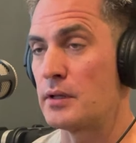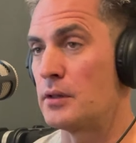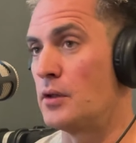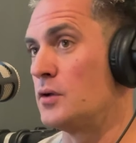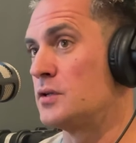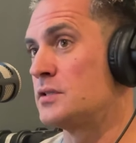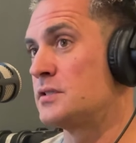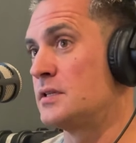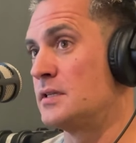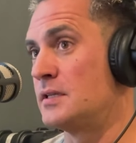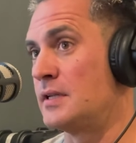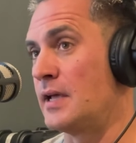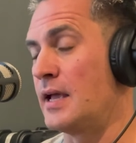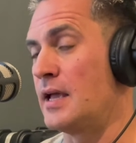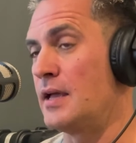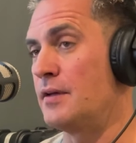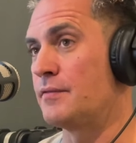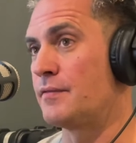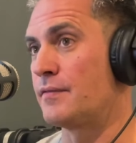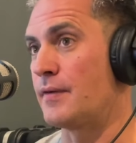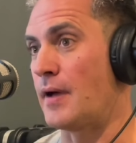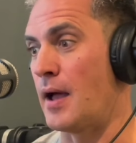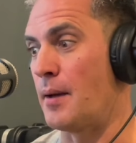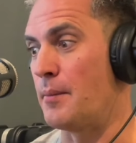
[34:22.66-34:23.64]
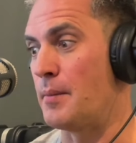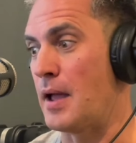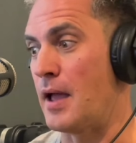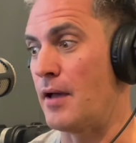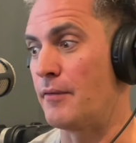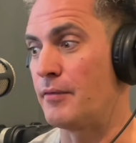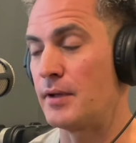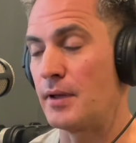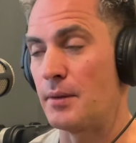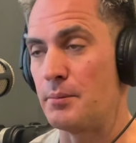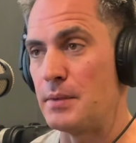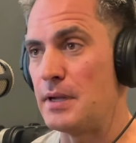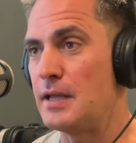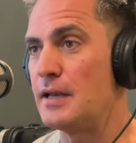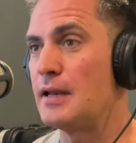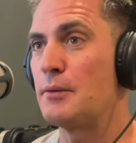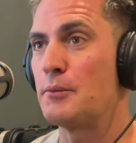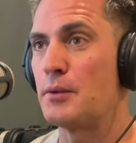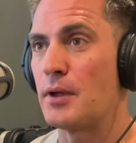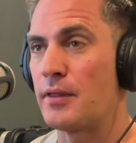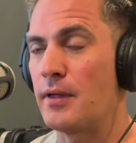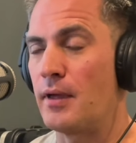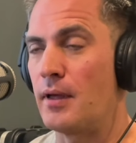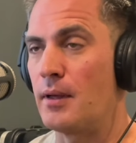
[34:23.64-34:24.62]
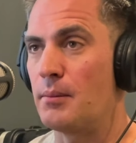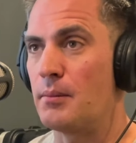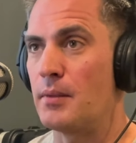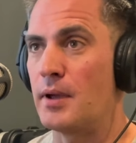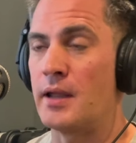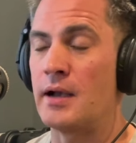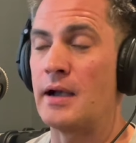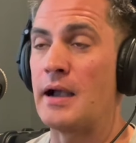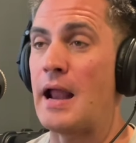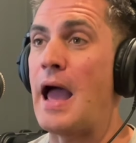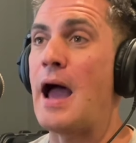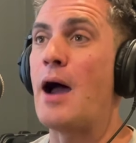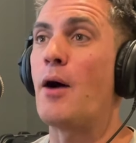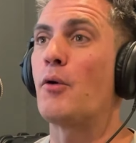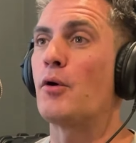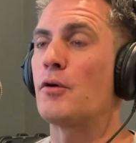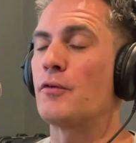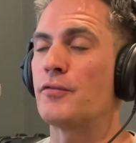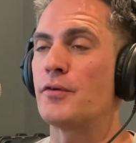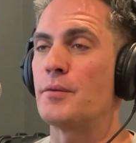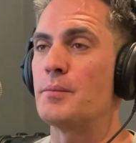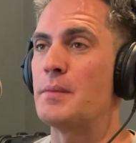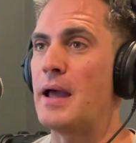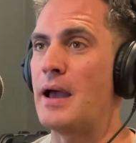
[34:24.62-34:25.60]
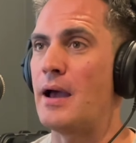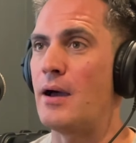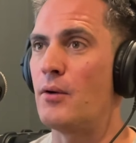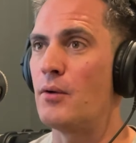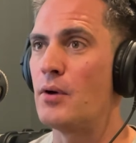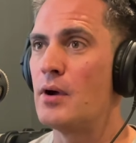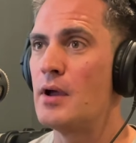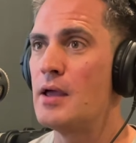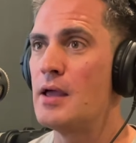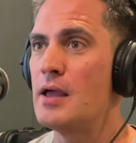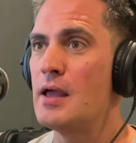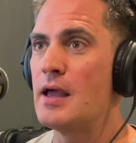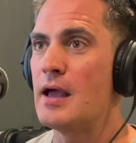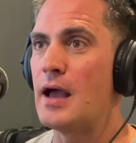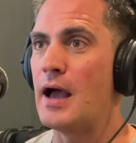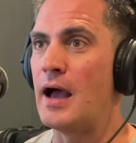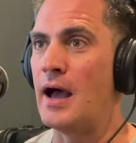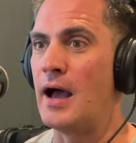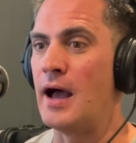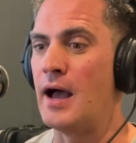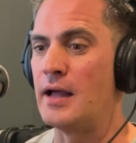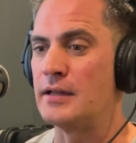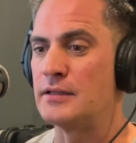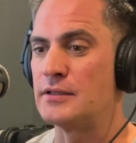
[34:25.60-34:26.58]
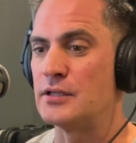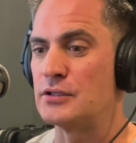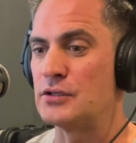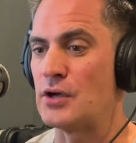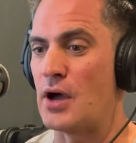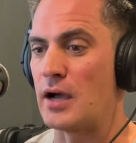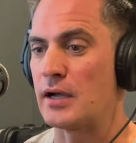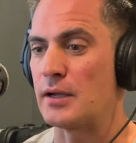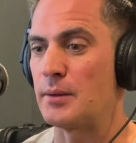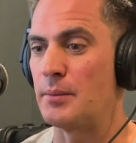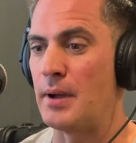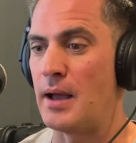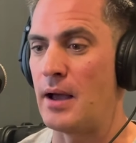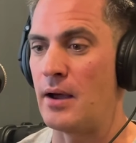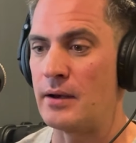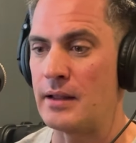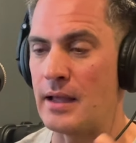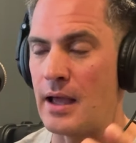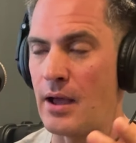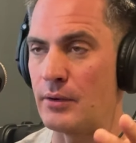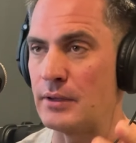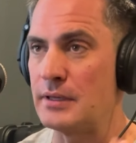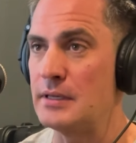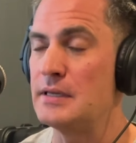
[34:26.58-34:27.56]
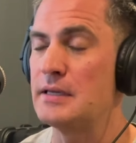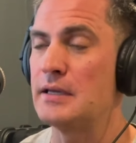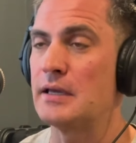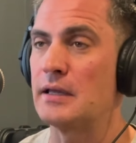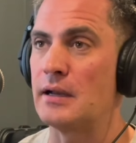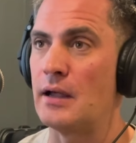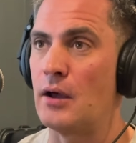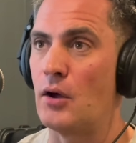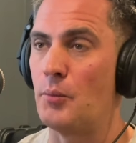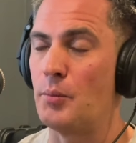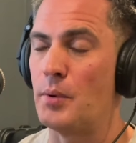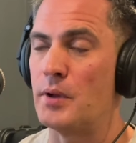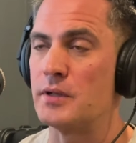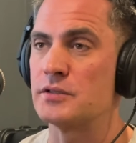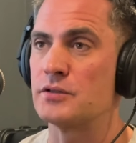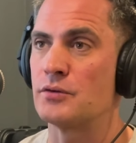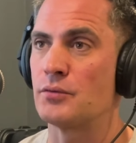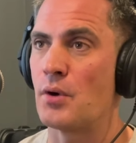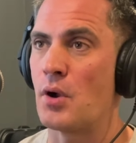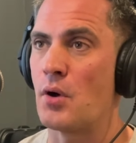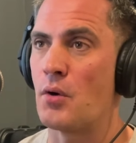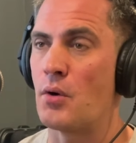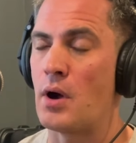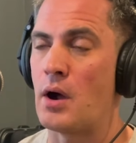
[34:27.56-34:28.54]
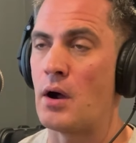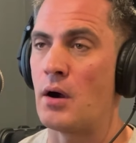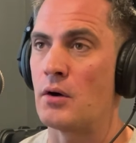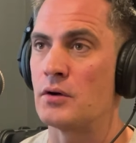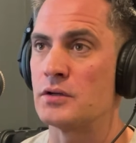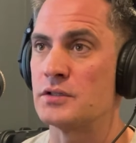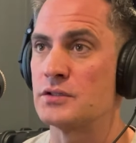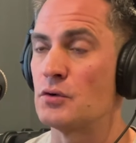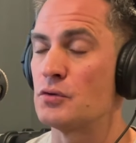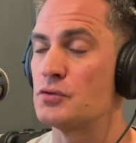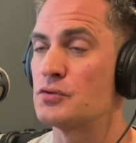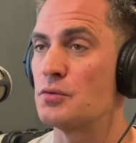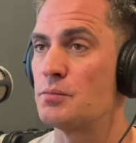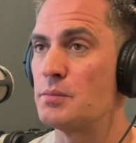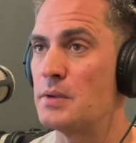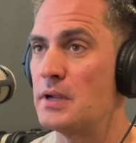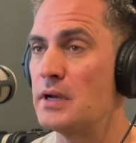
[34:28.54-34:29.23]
close to Dave. I'm having a meeting with him in an hour from now to talk about how he can help us grow our social